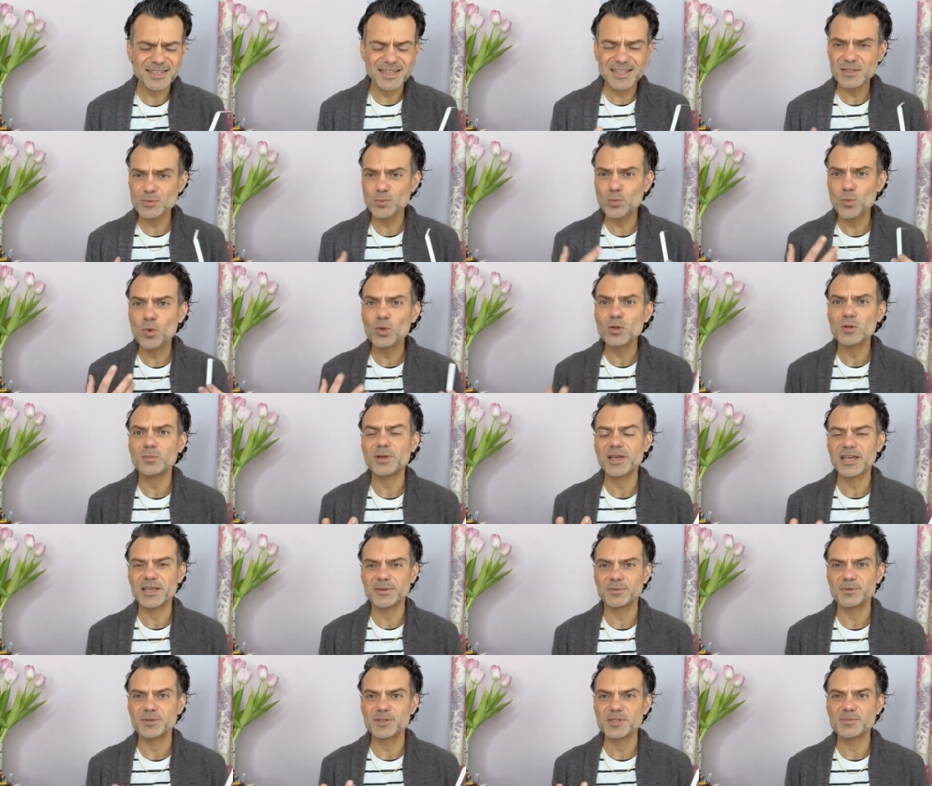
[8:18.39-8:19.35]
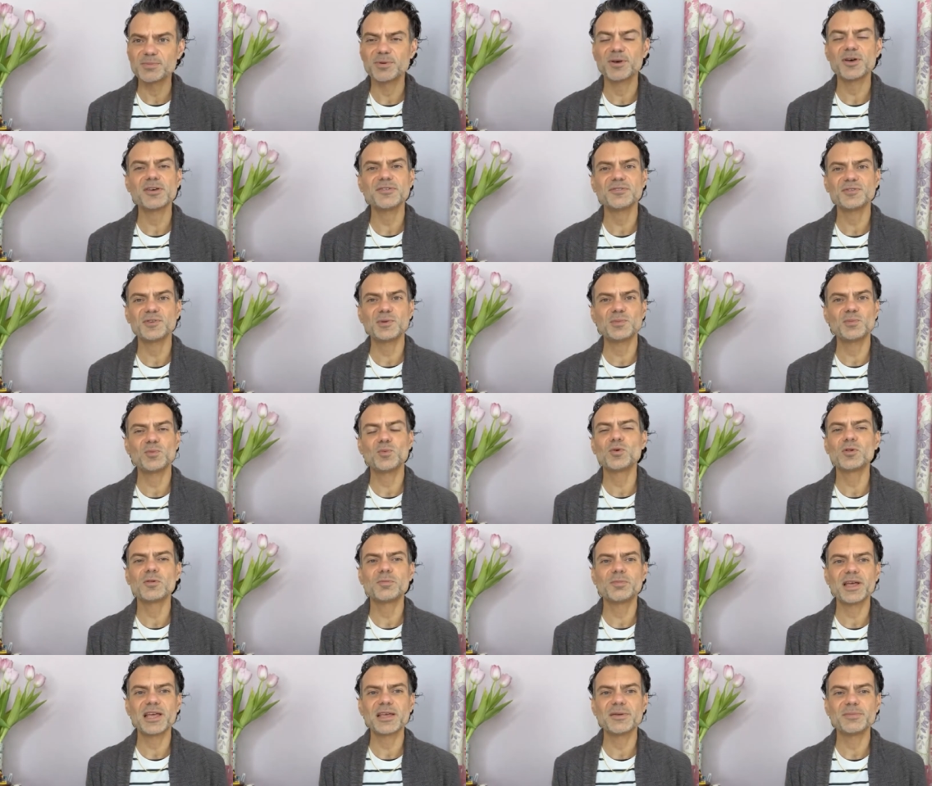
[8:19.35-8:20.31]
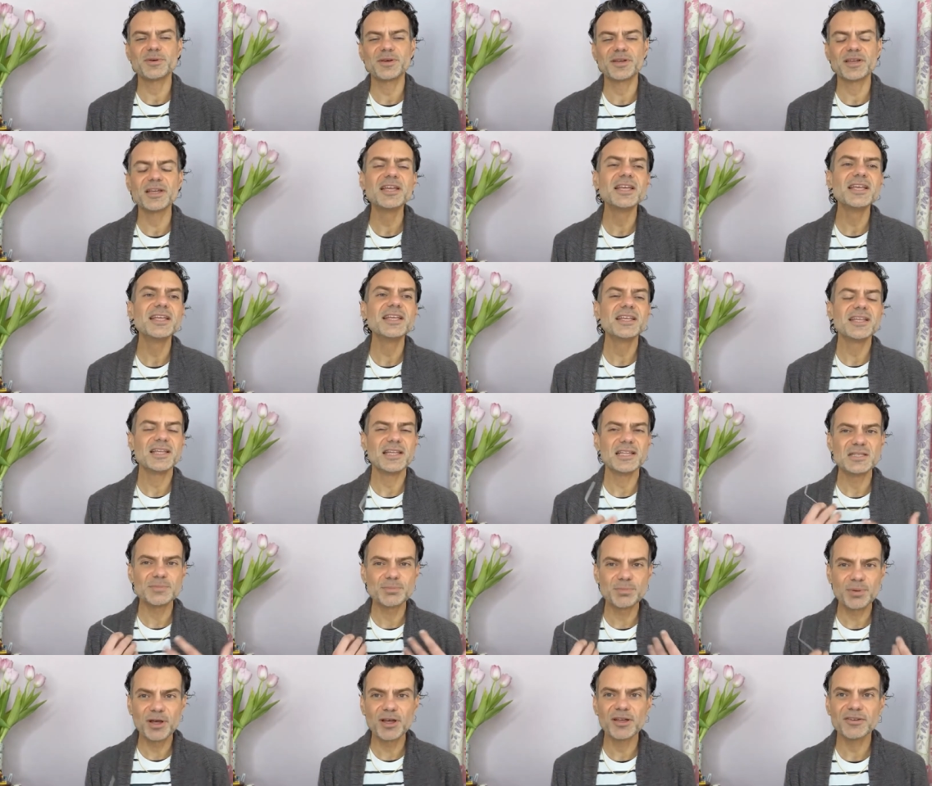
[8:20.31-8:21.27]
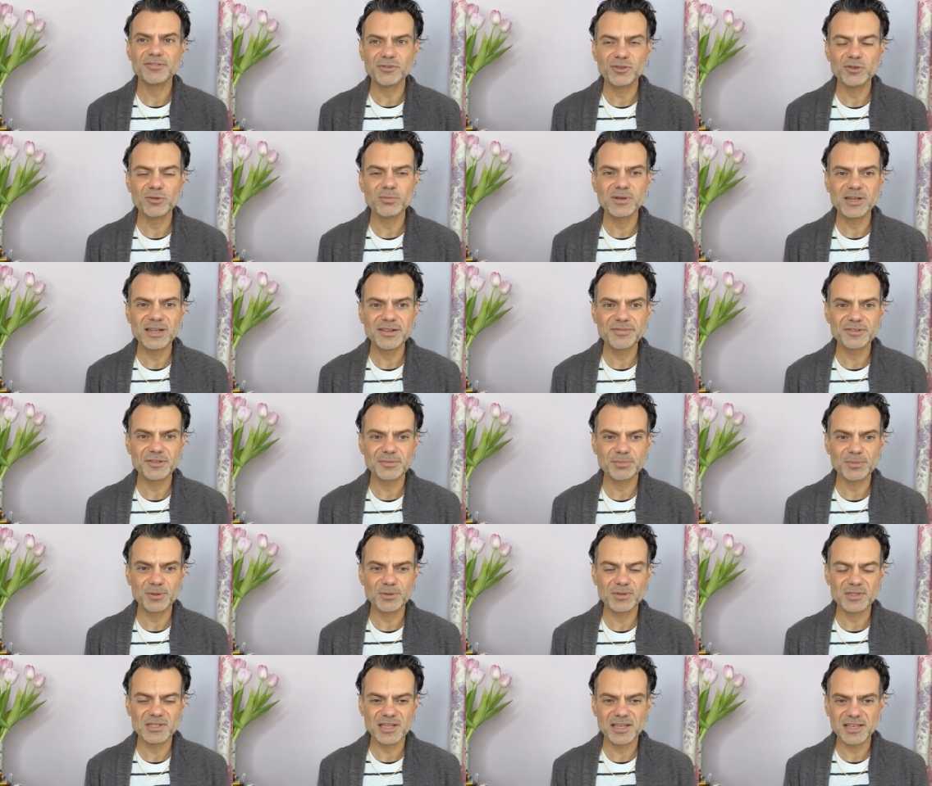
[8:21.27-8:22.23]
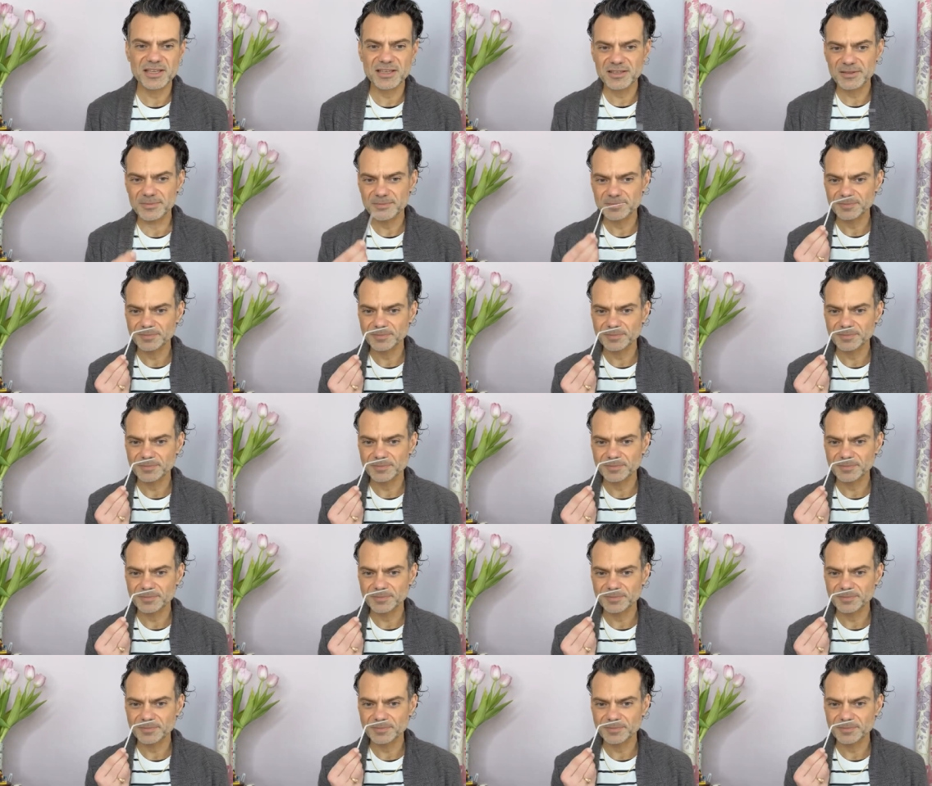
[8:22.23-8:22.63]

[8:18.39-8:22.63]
it's wallpaper it's perfume wallpaper it's perfume lift music